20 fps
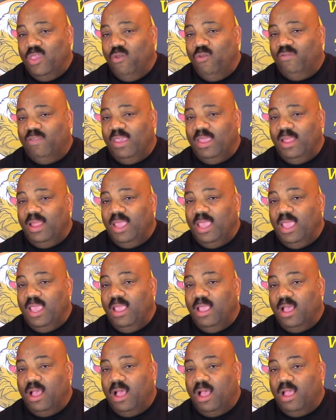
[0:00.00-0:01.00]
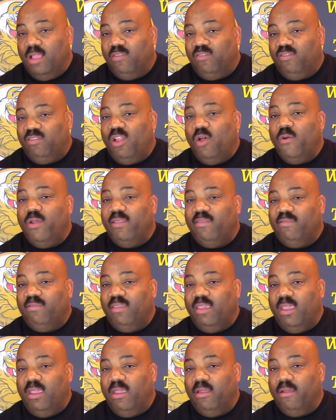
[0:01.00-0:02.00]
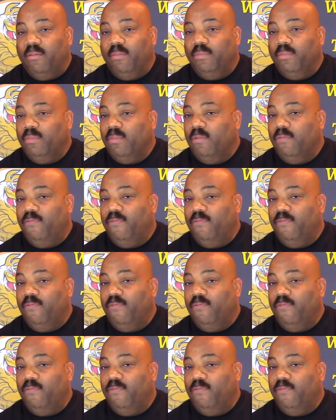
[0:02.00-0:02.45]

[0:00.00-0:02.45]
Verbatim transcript: using the uh, slow and sear